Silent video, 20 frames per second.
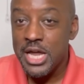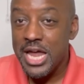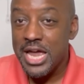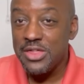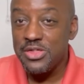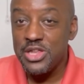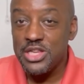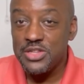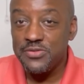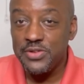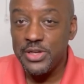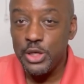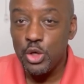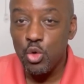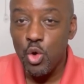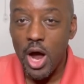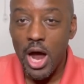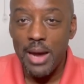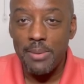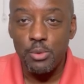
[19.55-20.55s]
In this
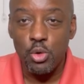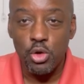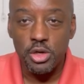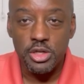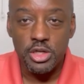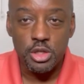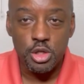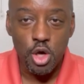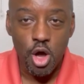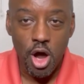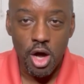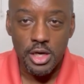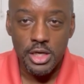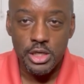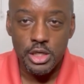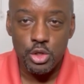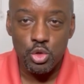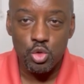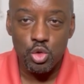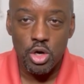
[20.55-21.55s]
video, I'm going to talk
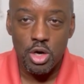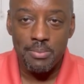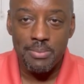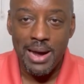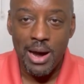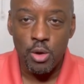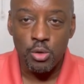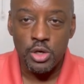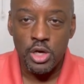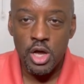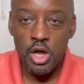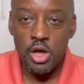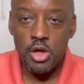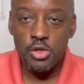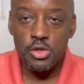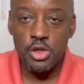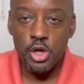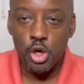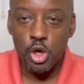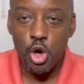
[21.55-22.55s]
to you about
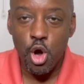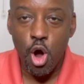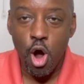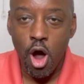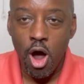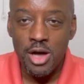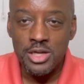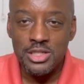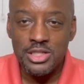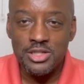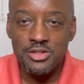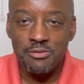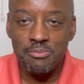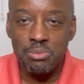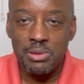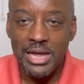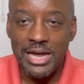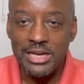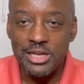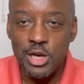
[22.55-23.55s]
the causes of
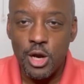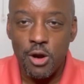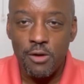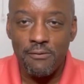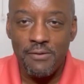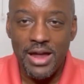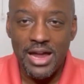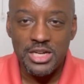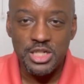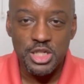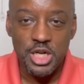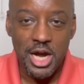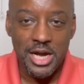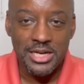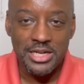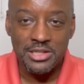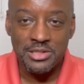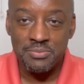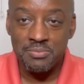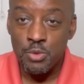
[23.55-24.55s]
plantar
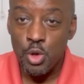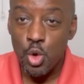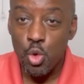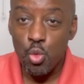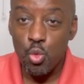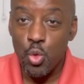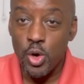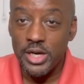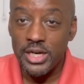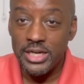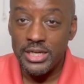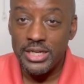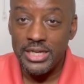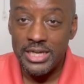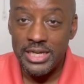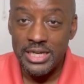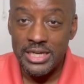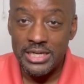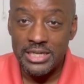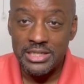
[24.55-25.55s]
fasciitis, what it
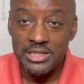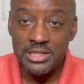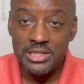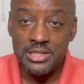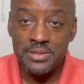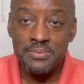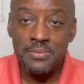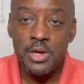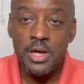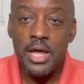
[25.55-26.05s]
is,